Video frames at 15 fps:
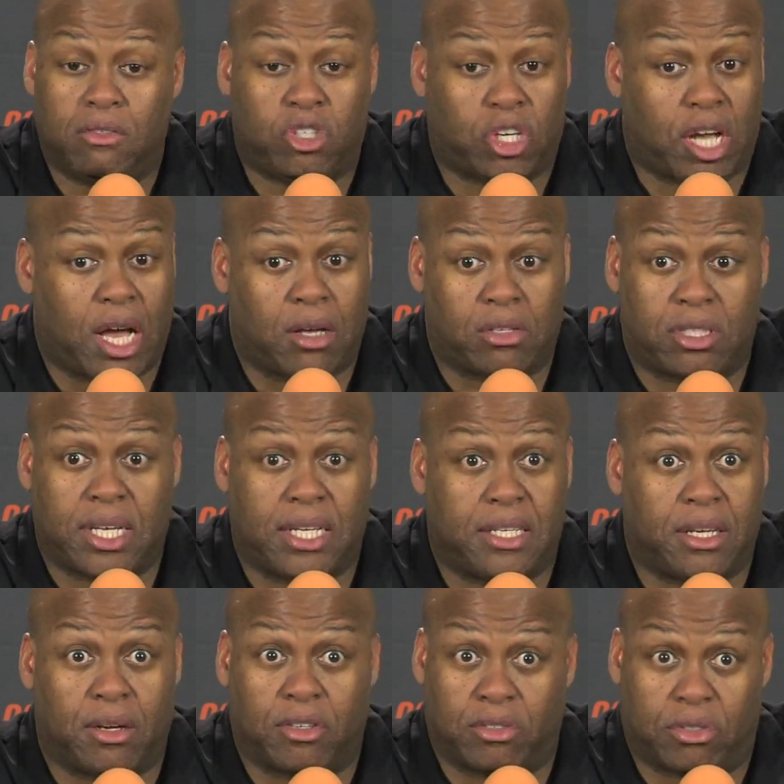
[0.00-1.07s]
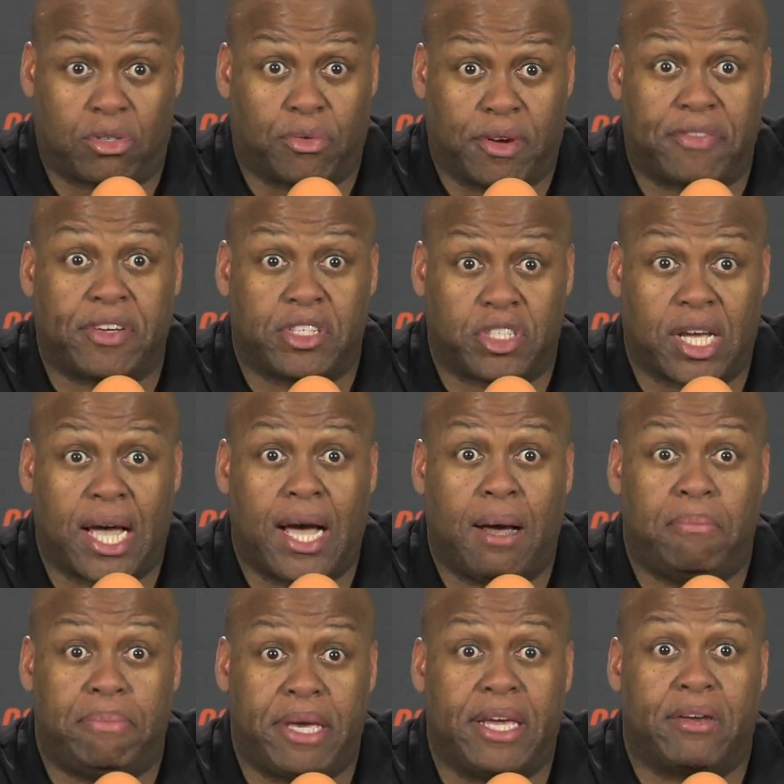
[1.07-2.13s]
Chicago State did a terrific
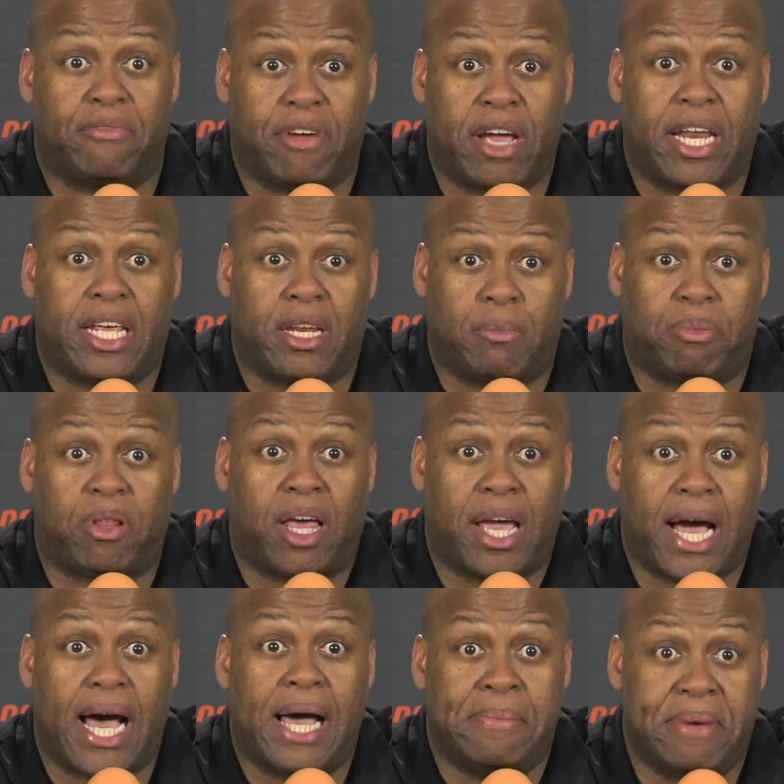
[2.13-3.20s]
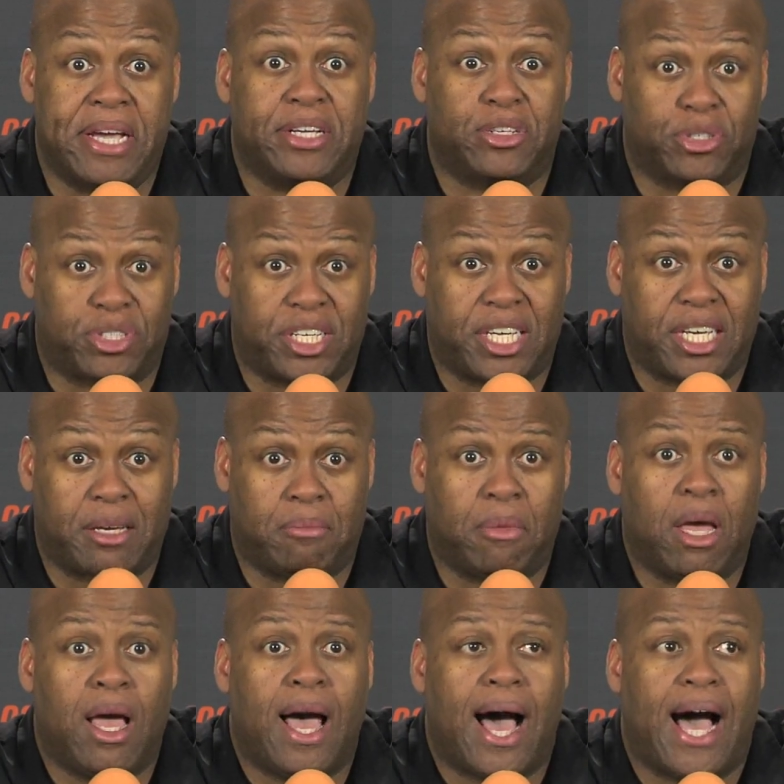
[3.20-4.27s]
job being ready to play a high major team.
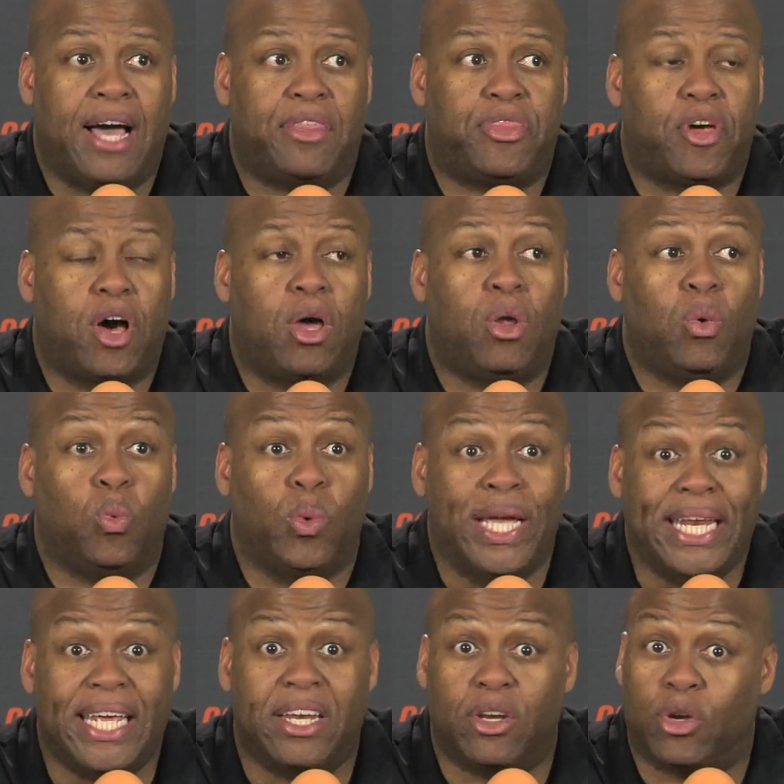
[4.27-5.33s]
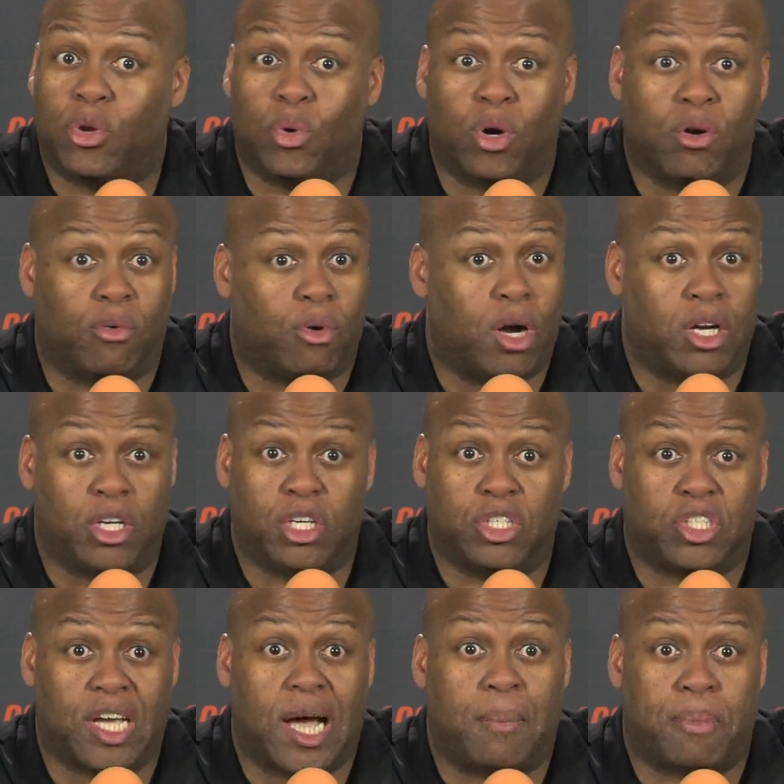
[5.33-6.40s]
I thought we didn't do a, a good
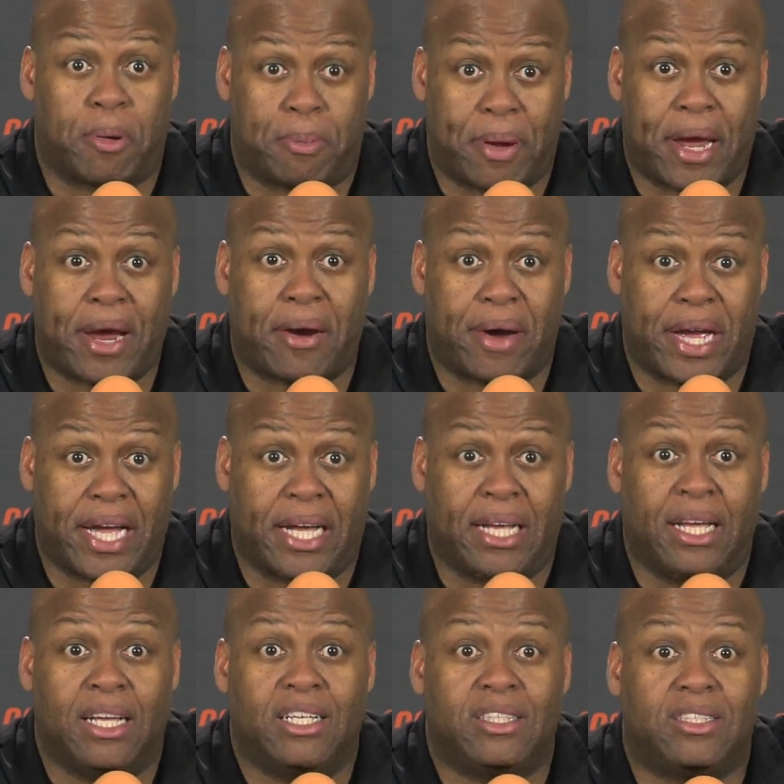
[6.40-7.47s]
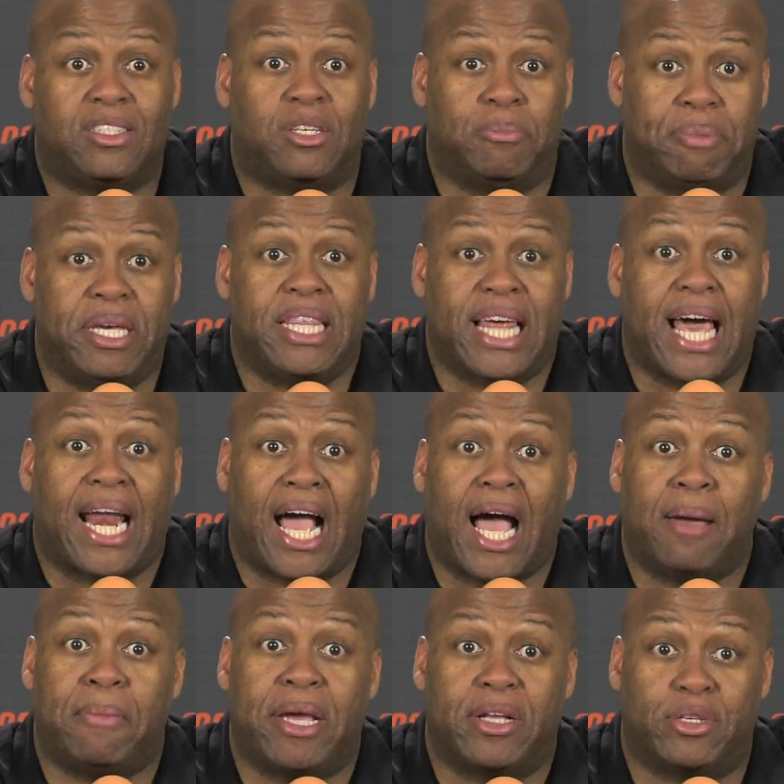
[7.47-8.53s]
job preparing to be that
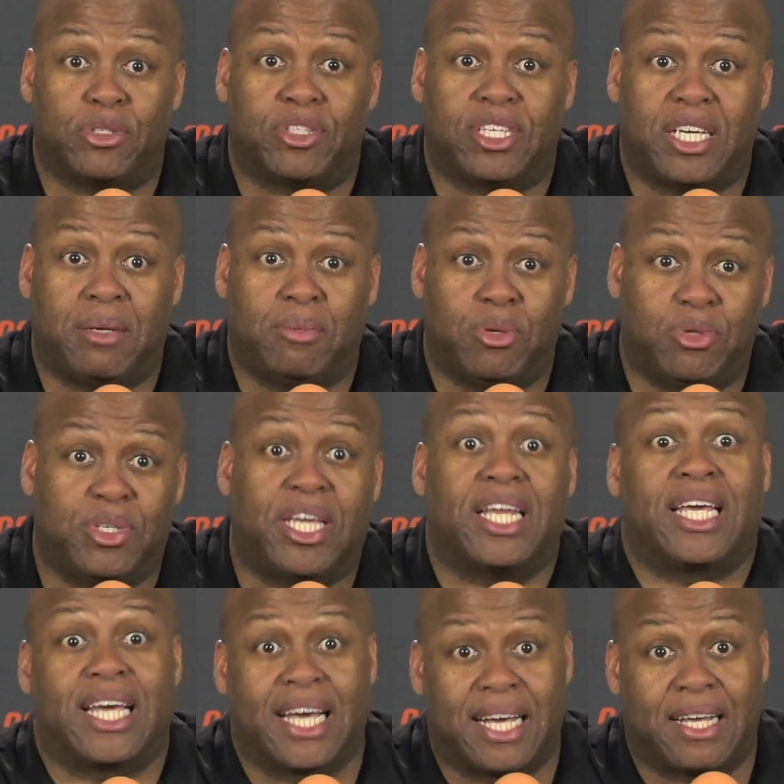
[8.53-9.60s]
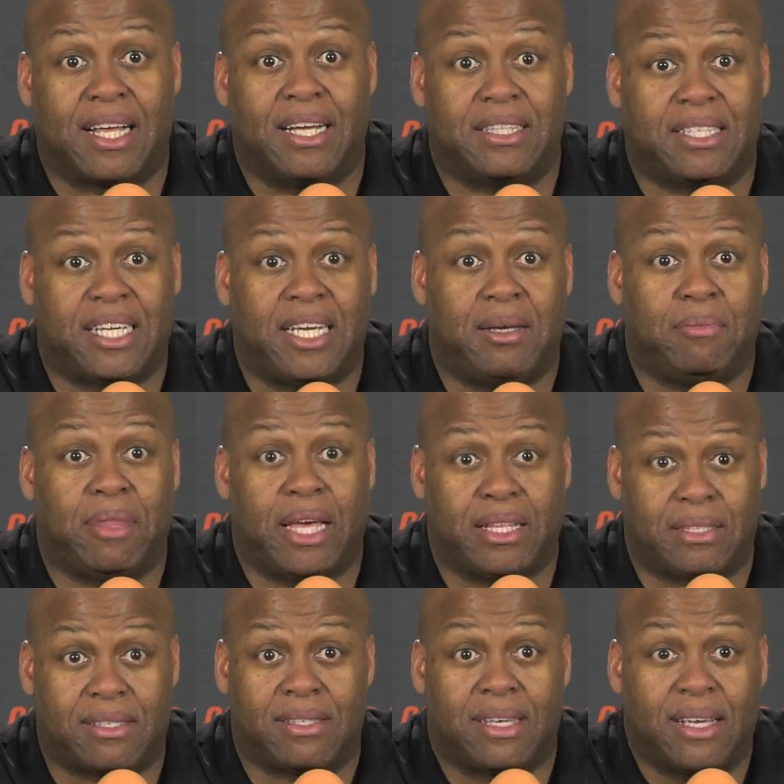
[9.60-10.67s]
high major team who's getting a, a team
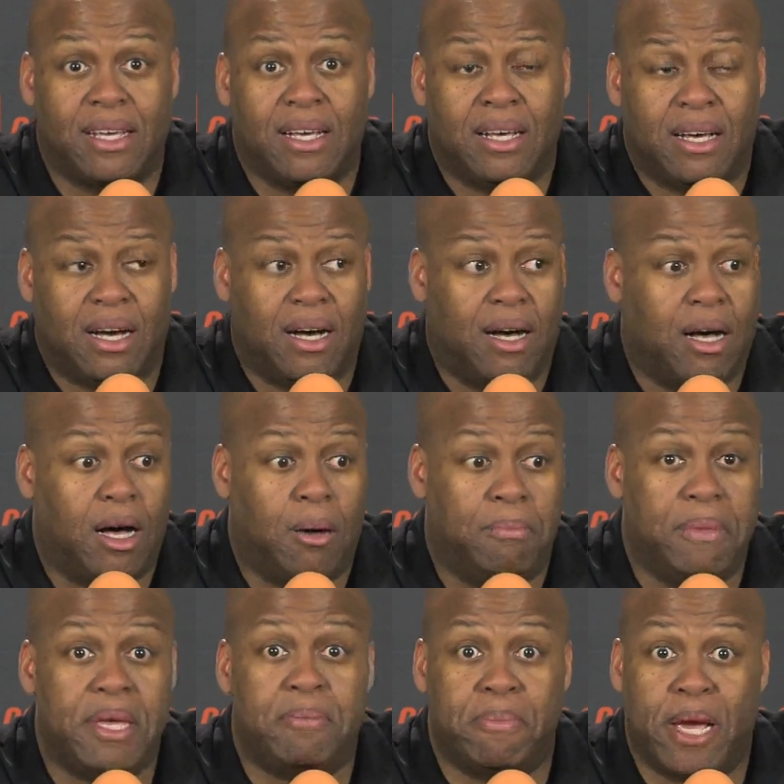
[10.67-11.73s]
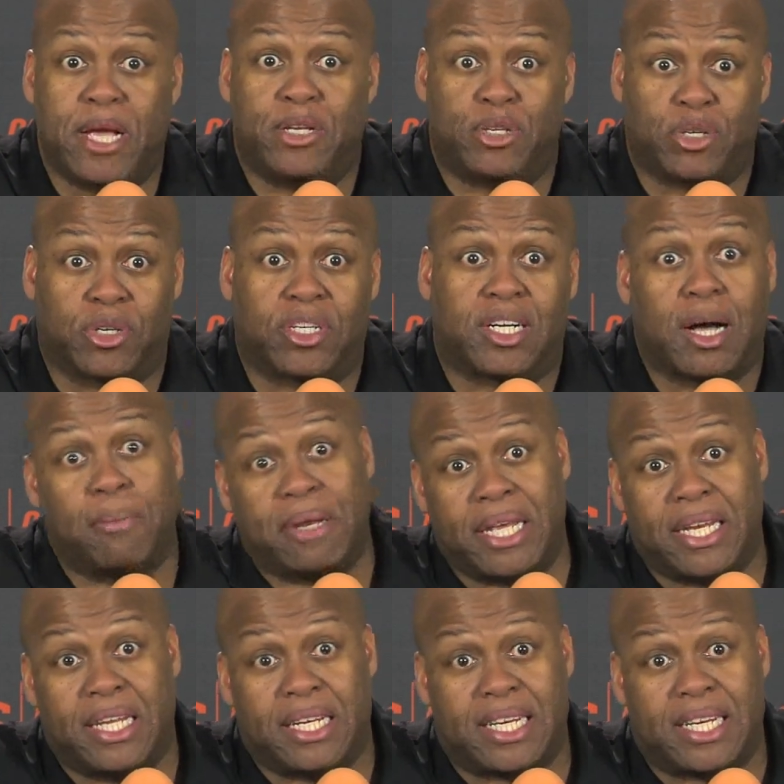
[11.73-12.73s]
that's uh, a mid major coming into